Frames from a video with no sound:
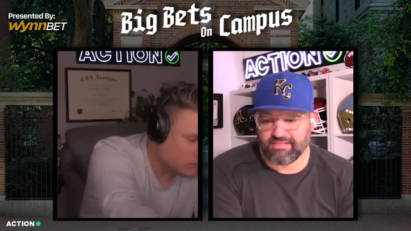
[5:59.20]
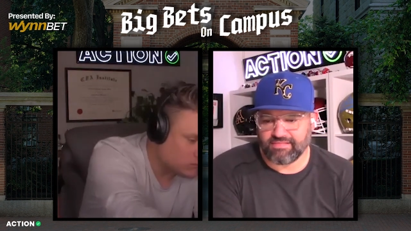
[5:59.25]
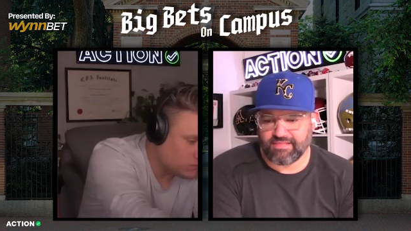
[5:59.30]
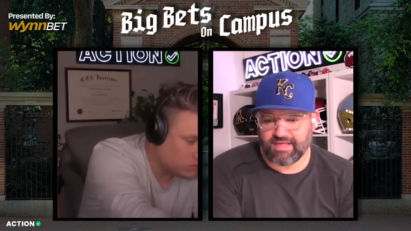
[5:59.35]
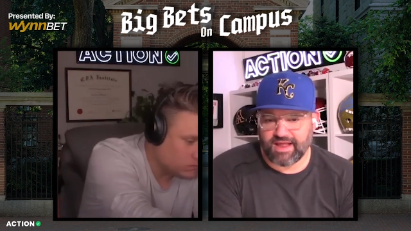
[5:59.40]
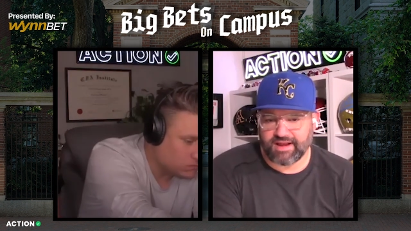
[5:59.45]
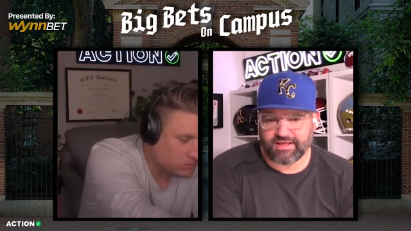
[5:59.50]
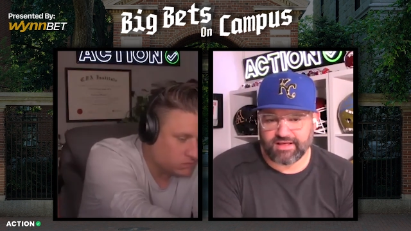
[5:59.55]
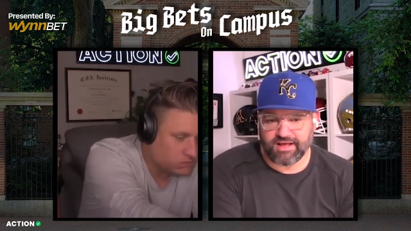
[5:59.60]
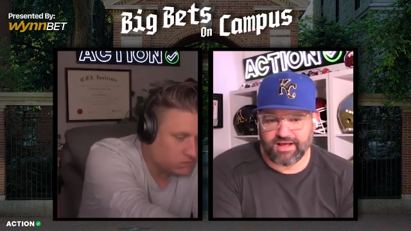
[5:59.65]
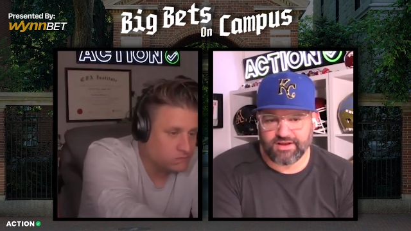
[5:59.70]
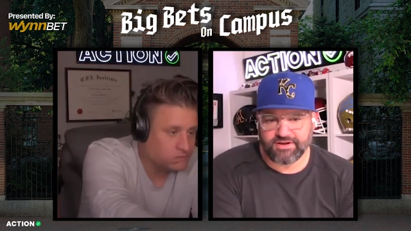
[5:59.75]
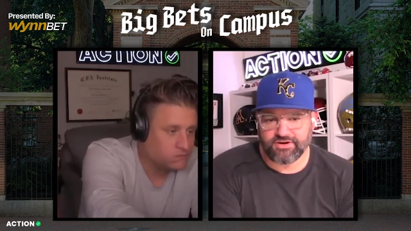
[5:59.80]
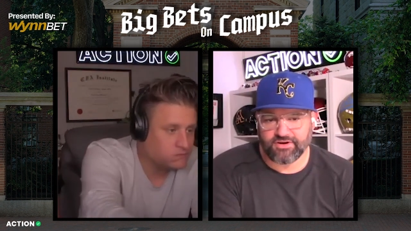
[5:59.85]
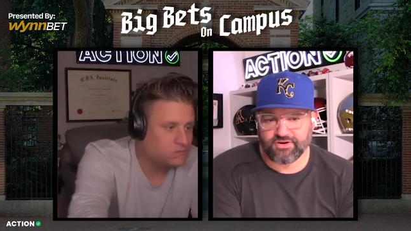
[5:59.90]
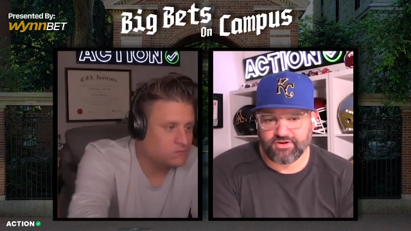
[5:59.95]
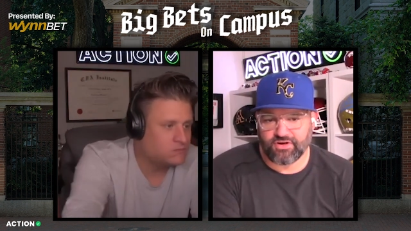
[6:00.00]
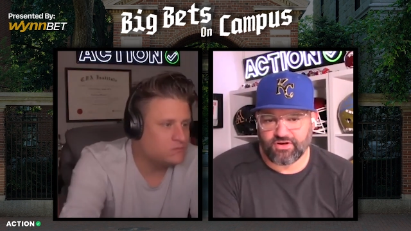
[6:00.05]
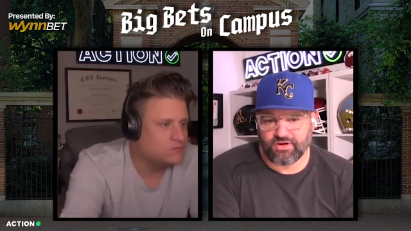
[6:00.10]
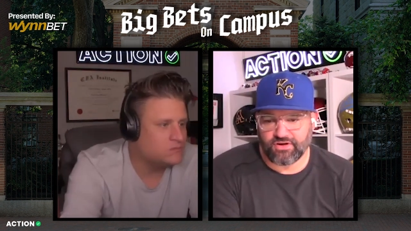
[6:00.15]
Speaker 1: a lot of
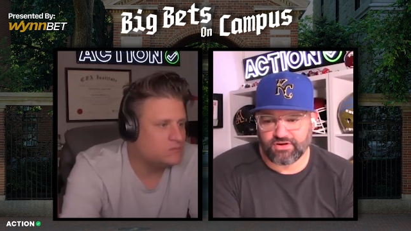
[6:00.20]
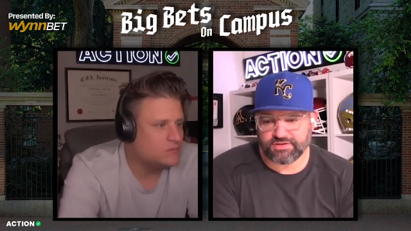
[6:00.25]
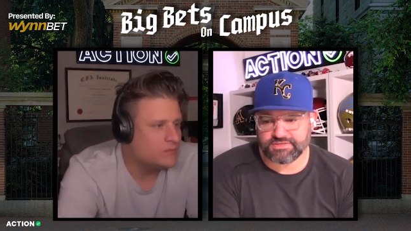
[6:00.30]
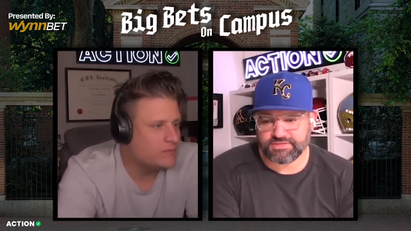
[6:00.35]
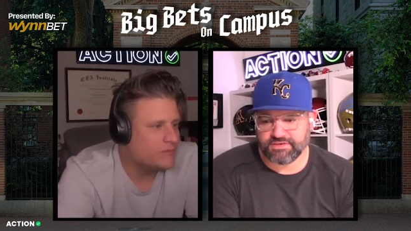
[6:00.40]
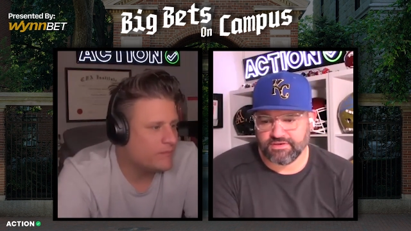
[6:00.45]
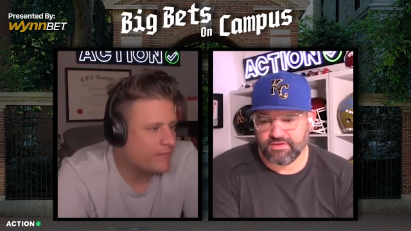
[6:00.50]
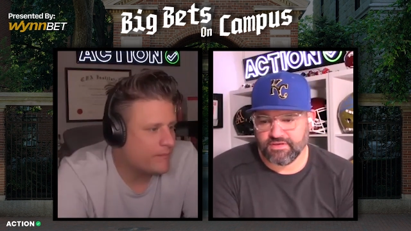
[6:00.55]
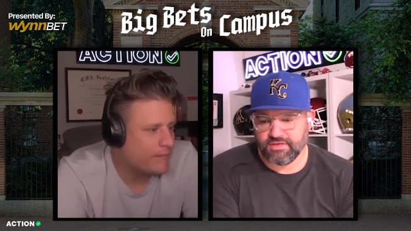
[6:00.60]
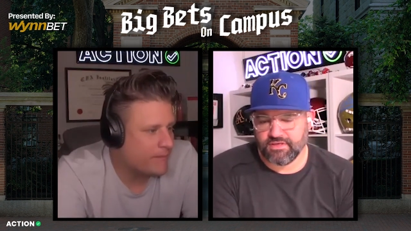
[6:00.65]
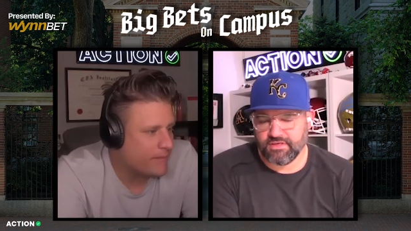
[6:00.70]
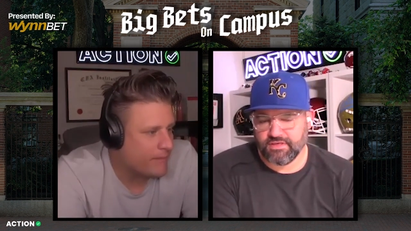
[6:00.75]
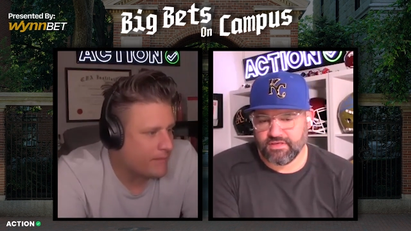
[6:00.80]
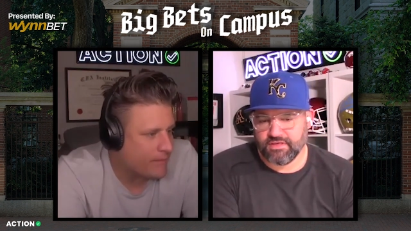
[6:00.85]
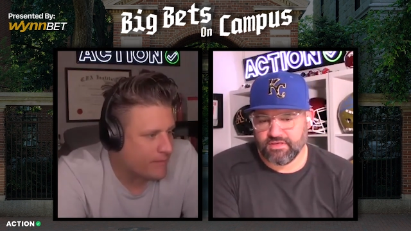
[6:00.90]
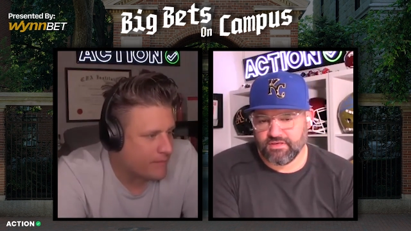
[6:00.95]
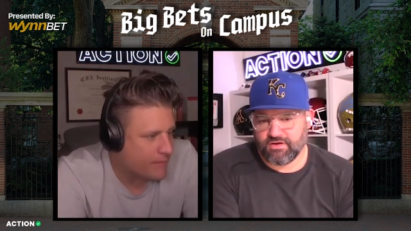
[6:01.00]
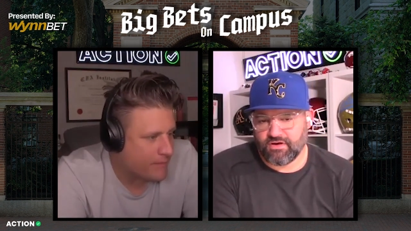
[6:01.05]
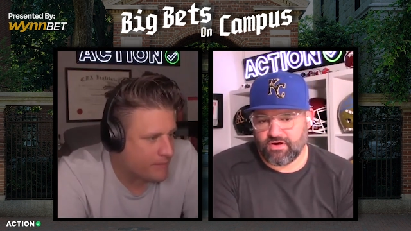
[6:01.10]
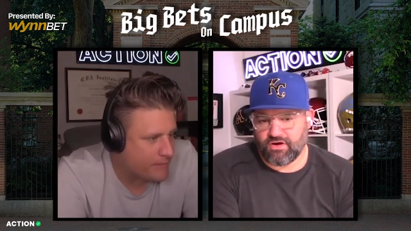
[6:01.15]
underdogs
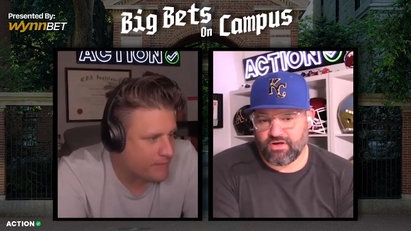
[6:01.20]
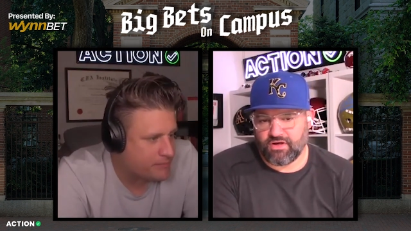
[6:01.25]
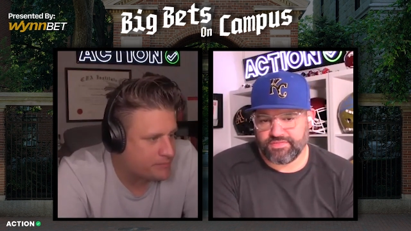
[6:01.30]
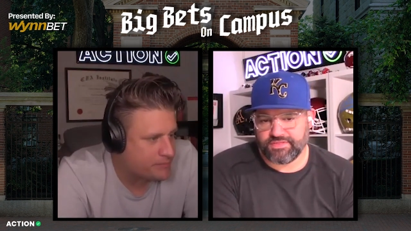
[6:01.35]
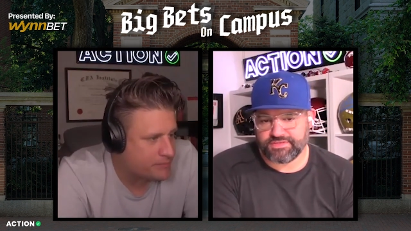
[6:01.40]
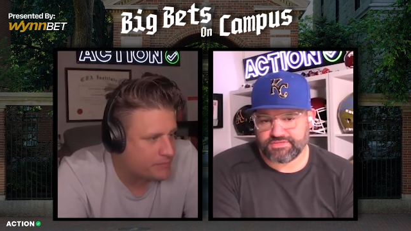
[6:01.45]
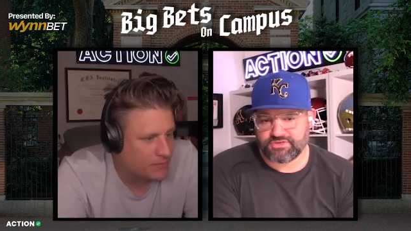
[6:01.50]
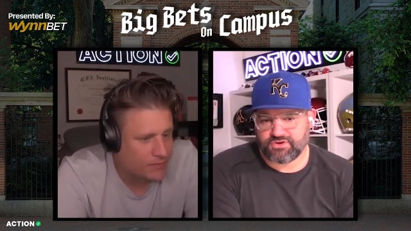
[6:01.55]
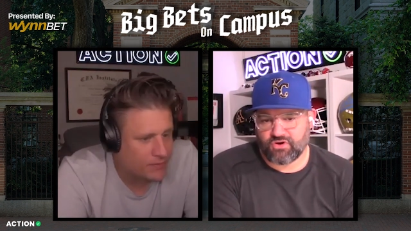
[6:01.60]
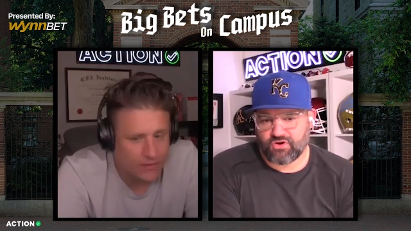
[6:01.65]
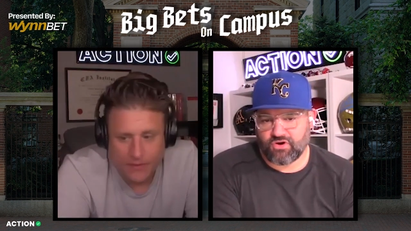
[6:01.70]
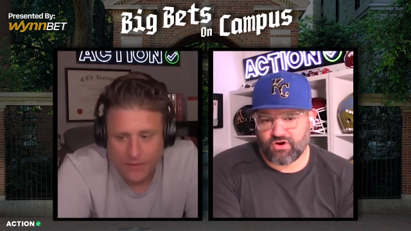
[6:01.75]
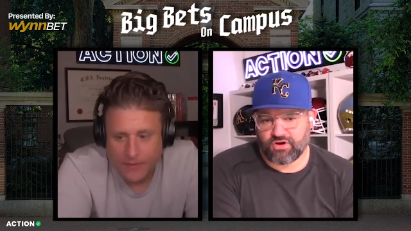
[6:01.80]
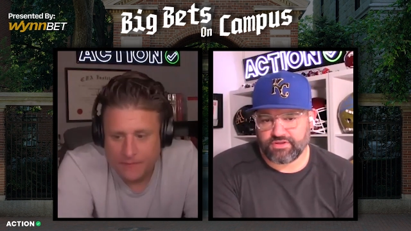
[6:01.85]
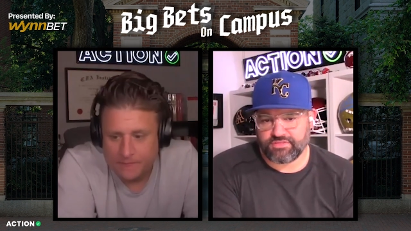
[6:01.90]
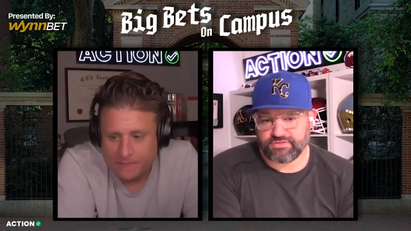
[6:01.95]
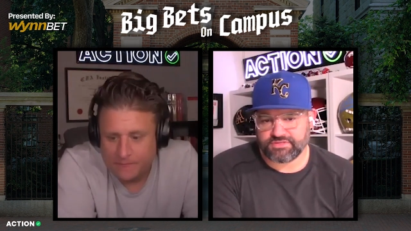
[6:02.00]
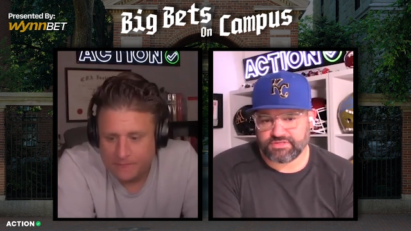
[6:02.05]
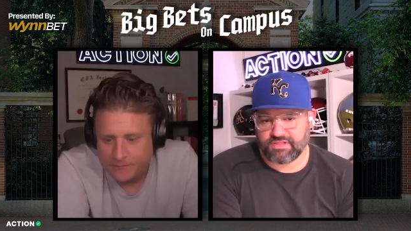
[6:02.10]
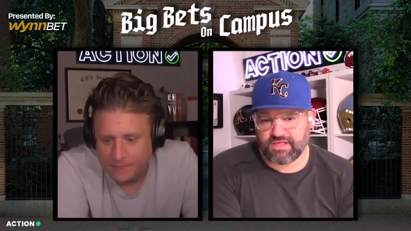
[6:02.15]
on this
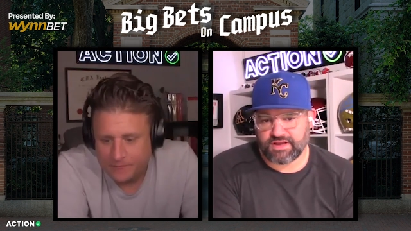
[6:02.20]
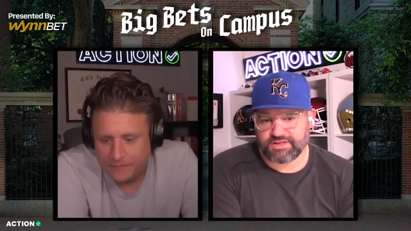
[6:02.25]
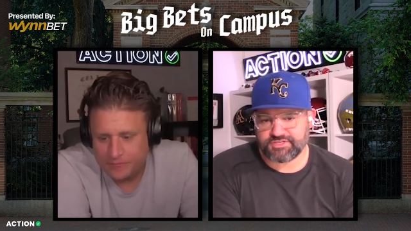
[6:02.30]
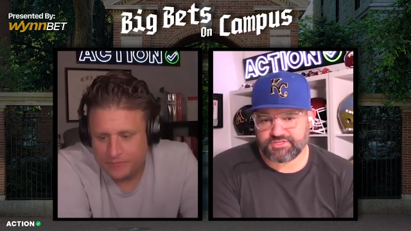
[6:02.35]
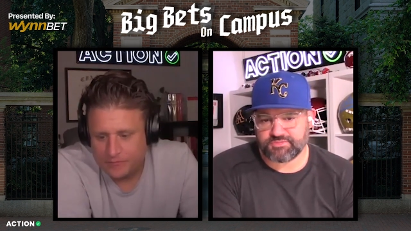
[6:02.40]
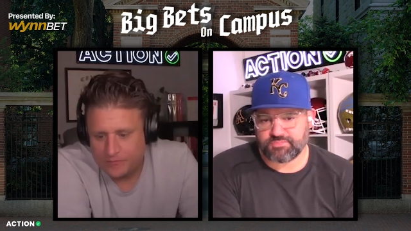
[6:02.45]
card and there's a lot of